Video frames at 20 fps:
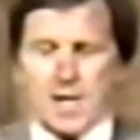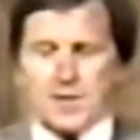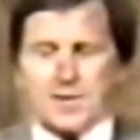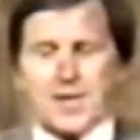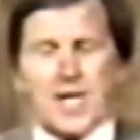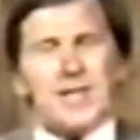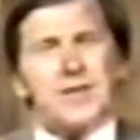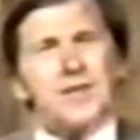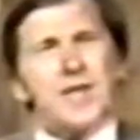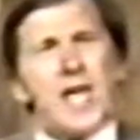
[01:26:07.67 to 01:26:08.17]

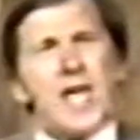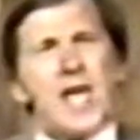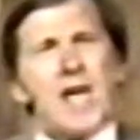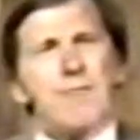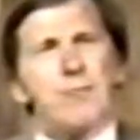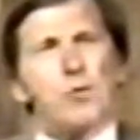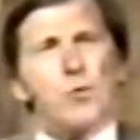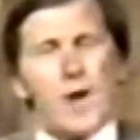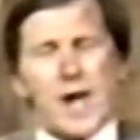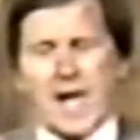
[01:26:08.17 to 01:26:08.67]
that they
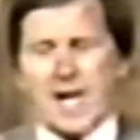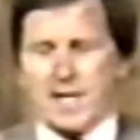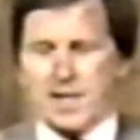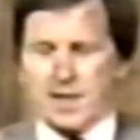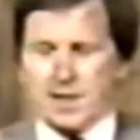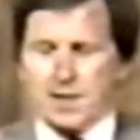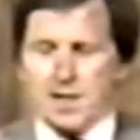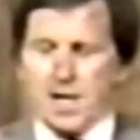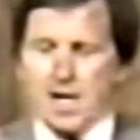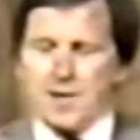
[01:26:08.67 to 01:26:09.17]
have
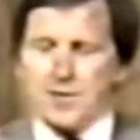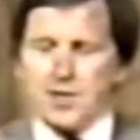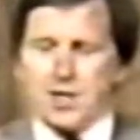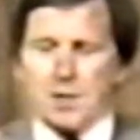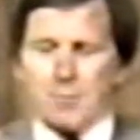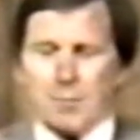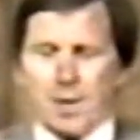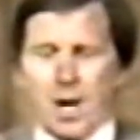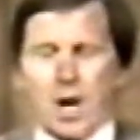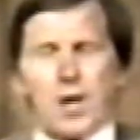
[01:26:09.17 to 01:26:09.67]
granted the
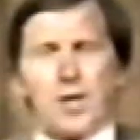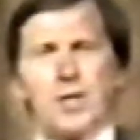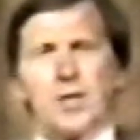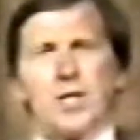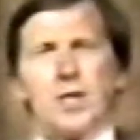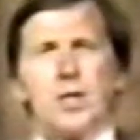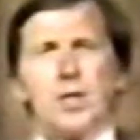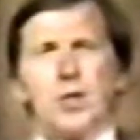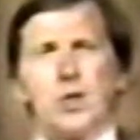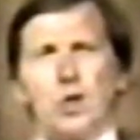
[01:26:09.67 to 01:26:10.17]

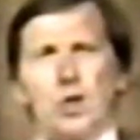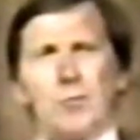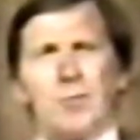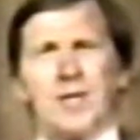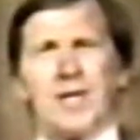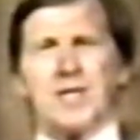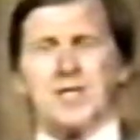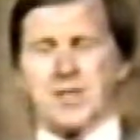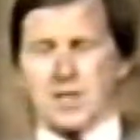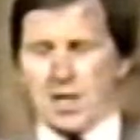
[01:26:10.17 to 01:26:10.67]
American
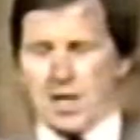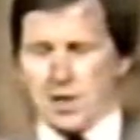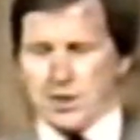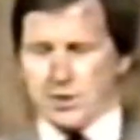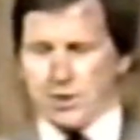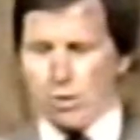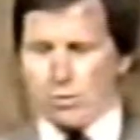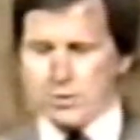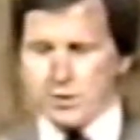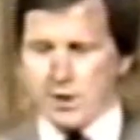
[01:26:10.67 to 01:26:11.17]
Humanist
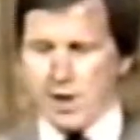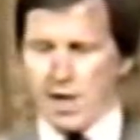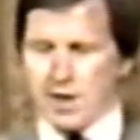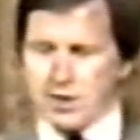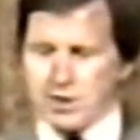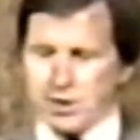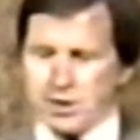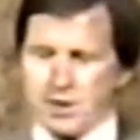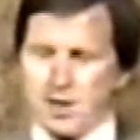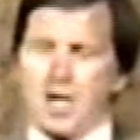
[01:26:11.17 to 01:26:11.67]

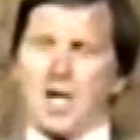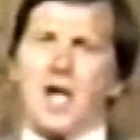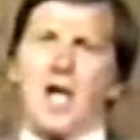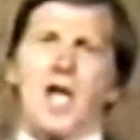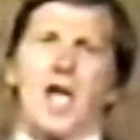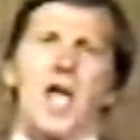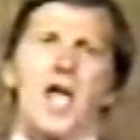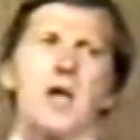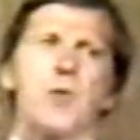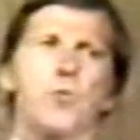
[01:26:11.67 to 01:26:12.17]
Association
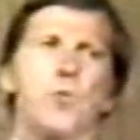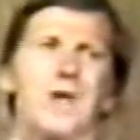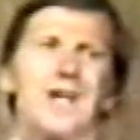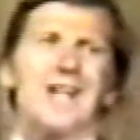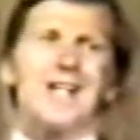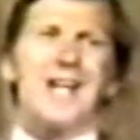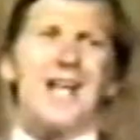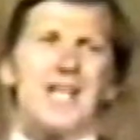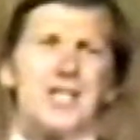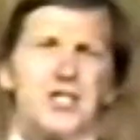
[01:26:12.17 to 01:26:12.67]
a
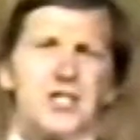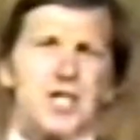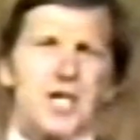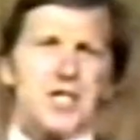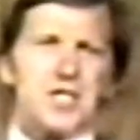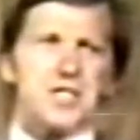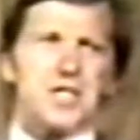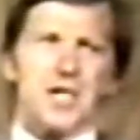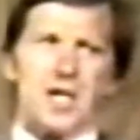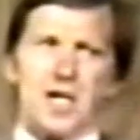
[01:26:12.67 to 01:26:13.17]

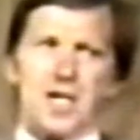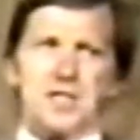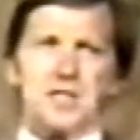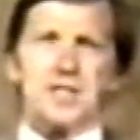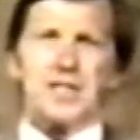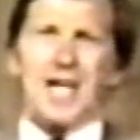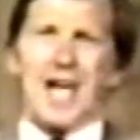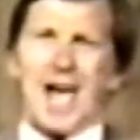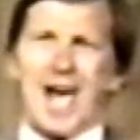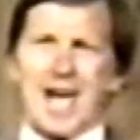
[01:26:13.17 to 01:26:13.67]
religious
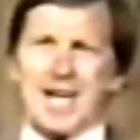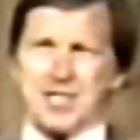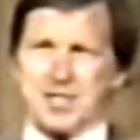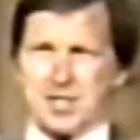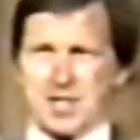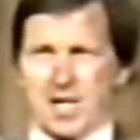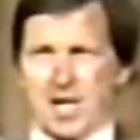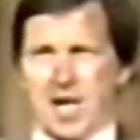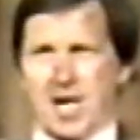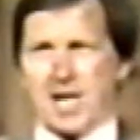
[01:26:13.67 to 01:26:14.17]

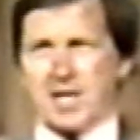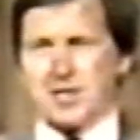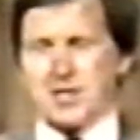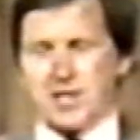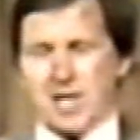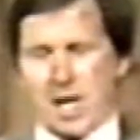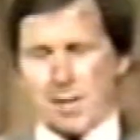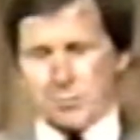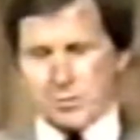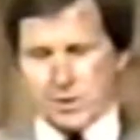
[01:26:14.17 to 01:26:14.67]
tax
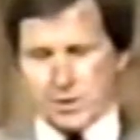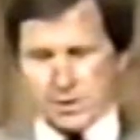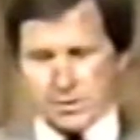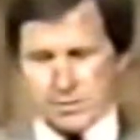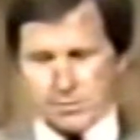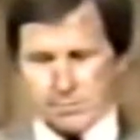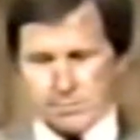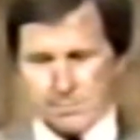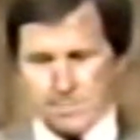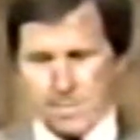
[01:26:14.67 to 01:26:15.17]
exemption.
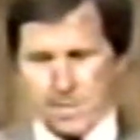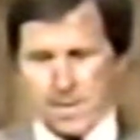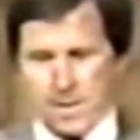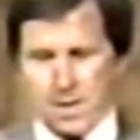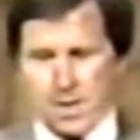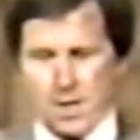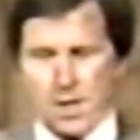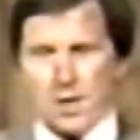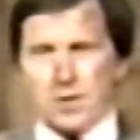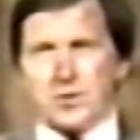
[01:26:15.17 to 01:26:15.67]

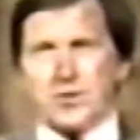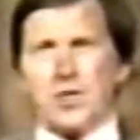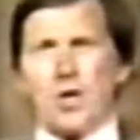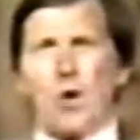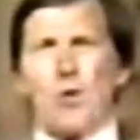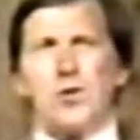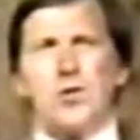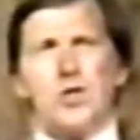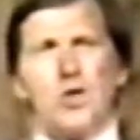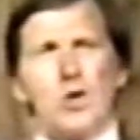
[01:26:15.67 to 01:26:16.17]

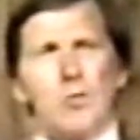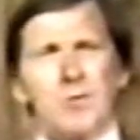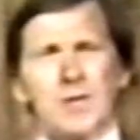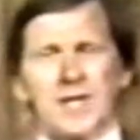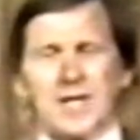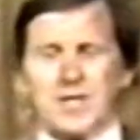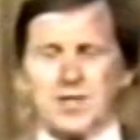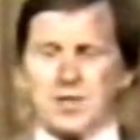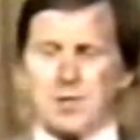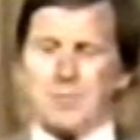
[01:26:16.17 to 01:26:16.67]
So
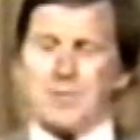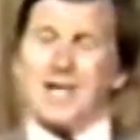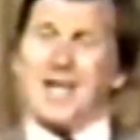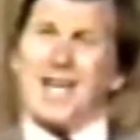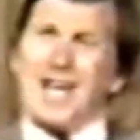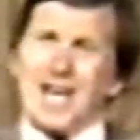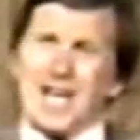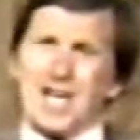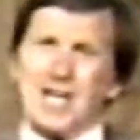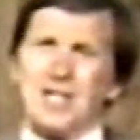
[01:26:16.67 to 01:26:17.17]
humanism
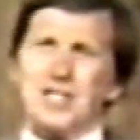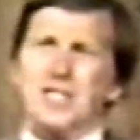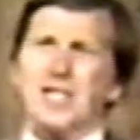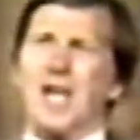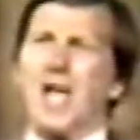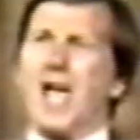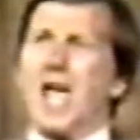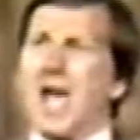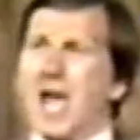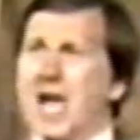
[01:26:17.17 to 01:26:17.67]
is
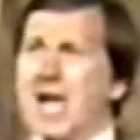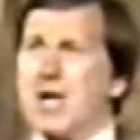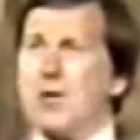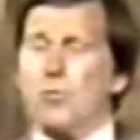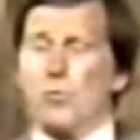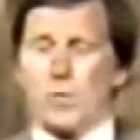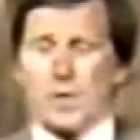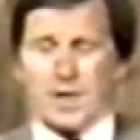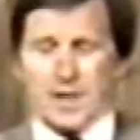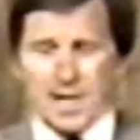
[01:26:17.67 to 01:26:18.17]
a
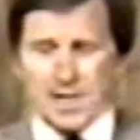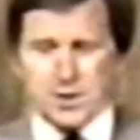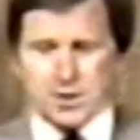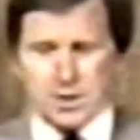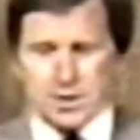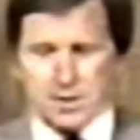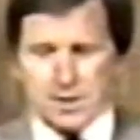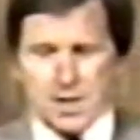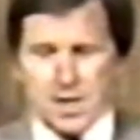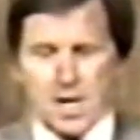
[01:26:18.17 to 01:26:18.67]

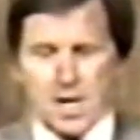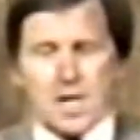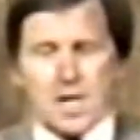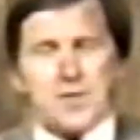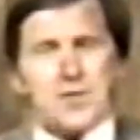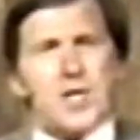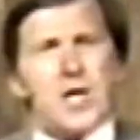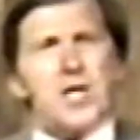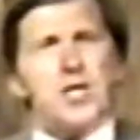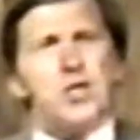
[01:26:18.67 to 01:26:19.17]
religion.
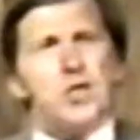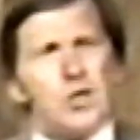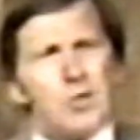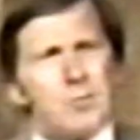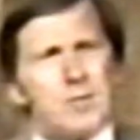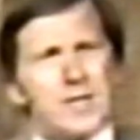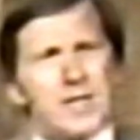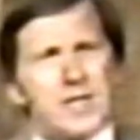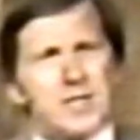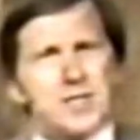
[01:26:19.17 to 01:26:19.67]
The
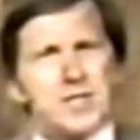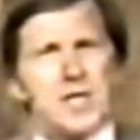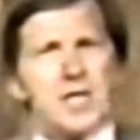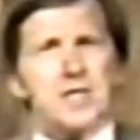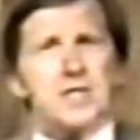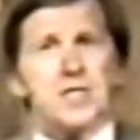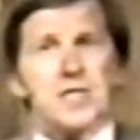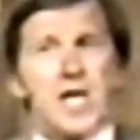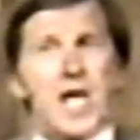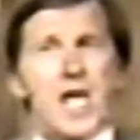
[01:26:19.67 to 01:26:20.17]
humanists
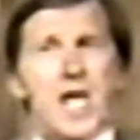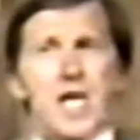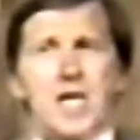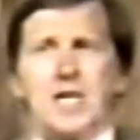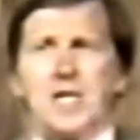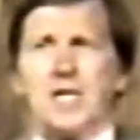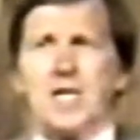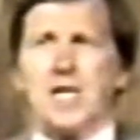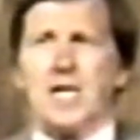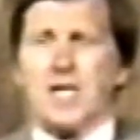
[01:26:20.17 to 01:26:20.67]
say
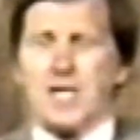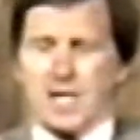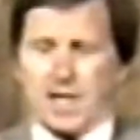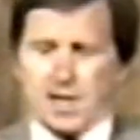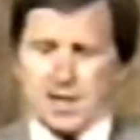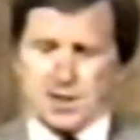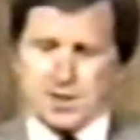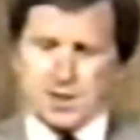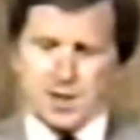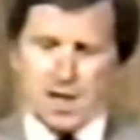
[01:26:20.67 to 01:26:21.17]
it
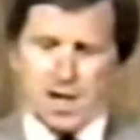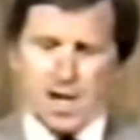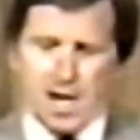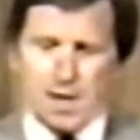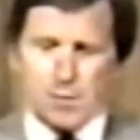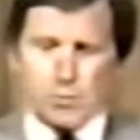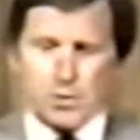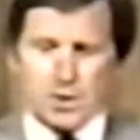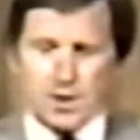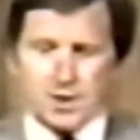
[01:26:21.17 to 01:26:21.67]
is
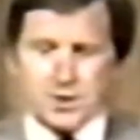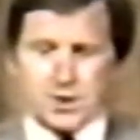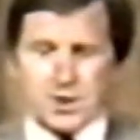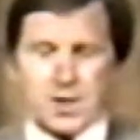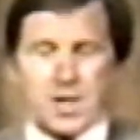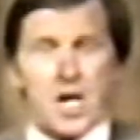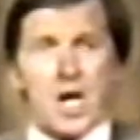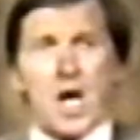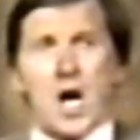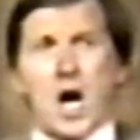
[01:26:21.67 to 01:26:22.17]
a
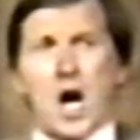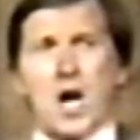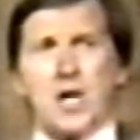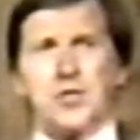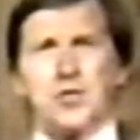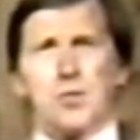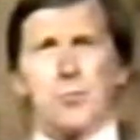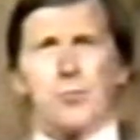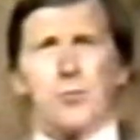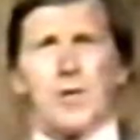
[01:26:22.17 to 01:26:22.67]
religion. Our
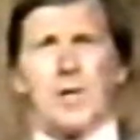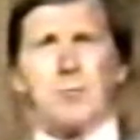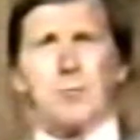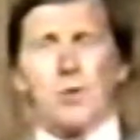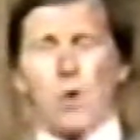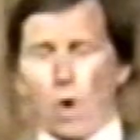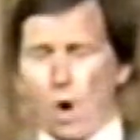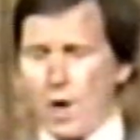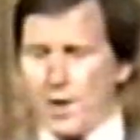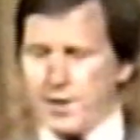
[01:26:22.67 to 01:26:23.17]
Supreme
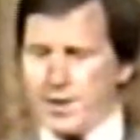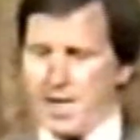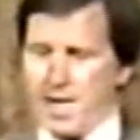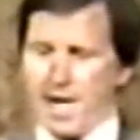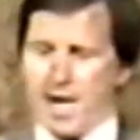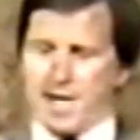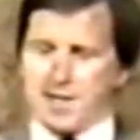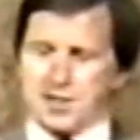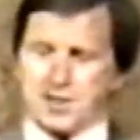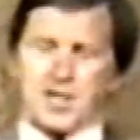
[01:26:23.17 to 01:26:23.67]
Court
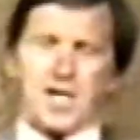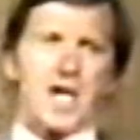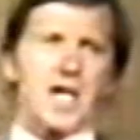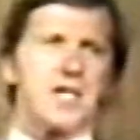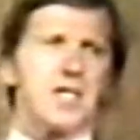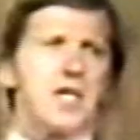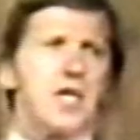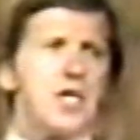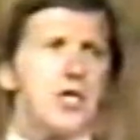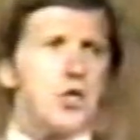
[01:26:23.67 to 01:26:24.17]
has
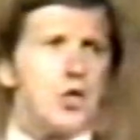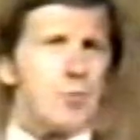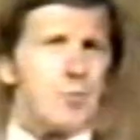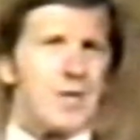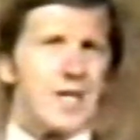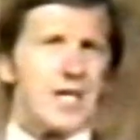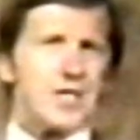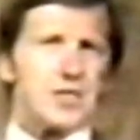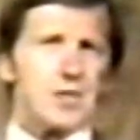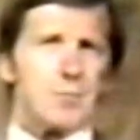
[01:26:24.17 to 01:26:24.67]
said
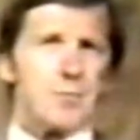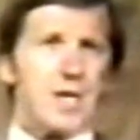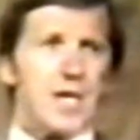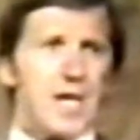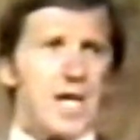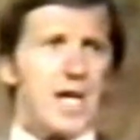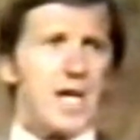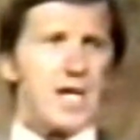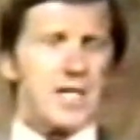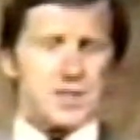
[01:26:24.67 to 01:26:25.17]
humanism
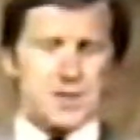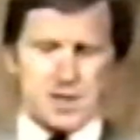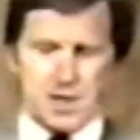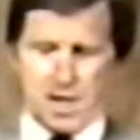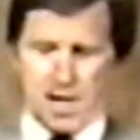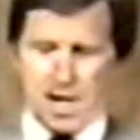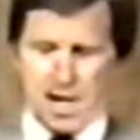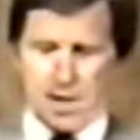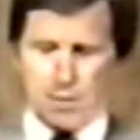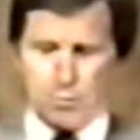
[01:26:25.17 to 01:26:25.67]
is
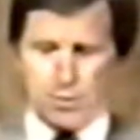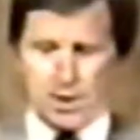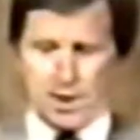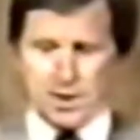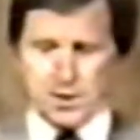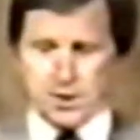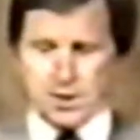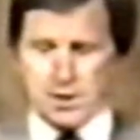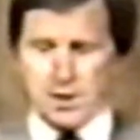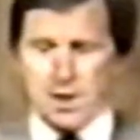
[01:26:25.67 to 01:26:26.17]
a
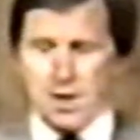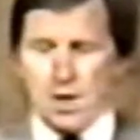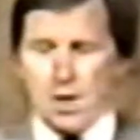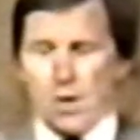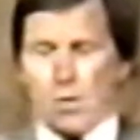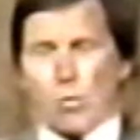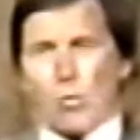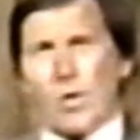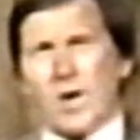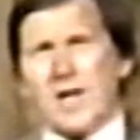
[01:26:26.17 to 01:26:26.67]
religion.
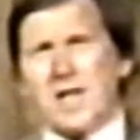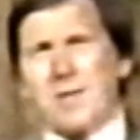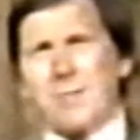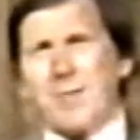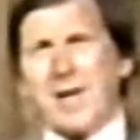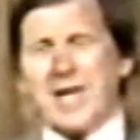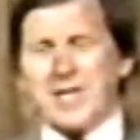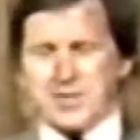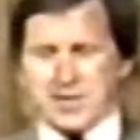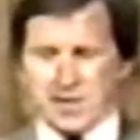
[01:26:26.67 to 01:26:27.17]
One of the
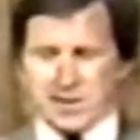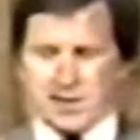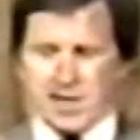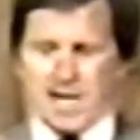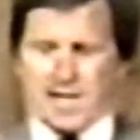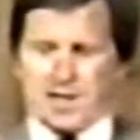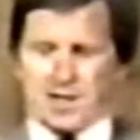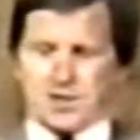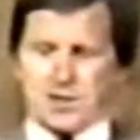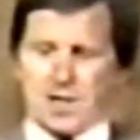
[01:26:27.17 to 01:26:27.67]
basic
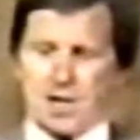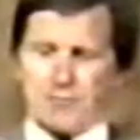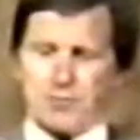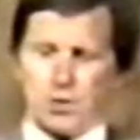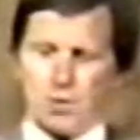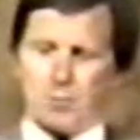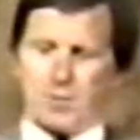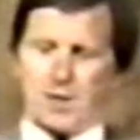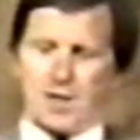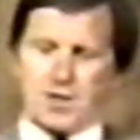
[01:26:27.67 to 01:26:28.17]
tenets of
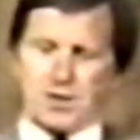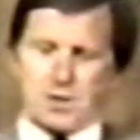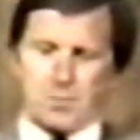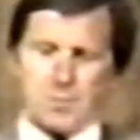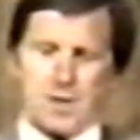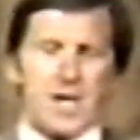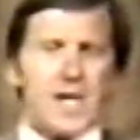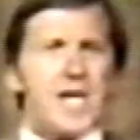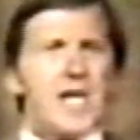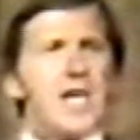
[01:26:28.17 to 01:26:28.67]
humanism
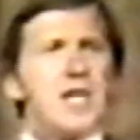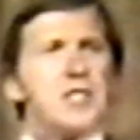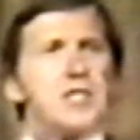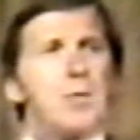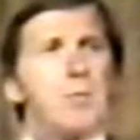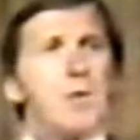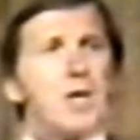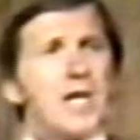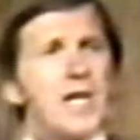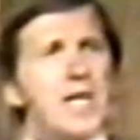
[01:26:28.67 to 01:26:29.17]
is a
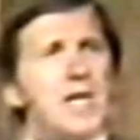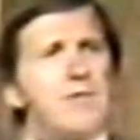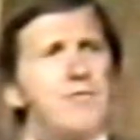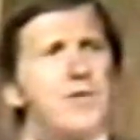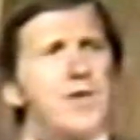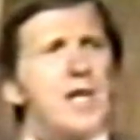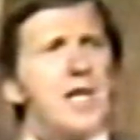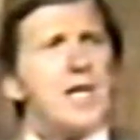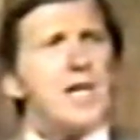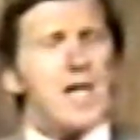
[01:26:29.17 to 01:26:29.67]
belief
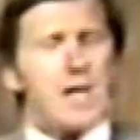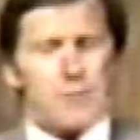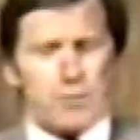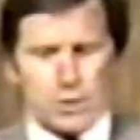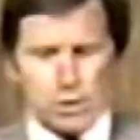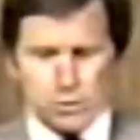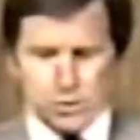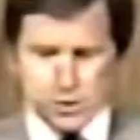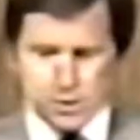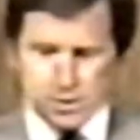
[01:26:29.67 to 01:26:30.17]
in
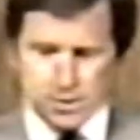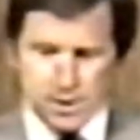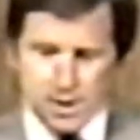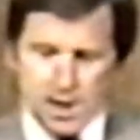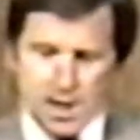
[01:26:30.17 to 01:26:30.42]
evolution.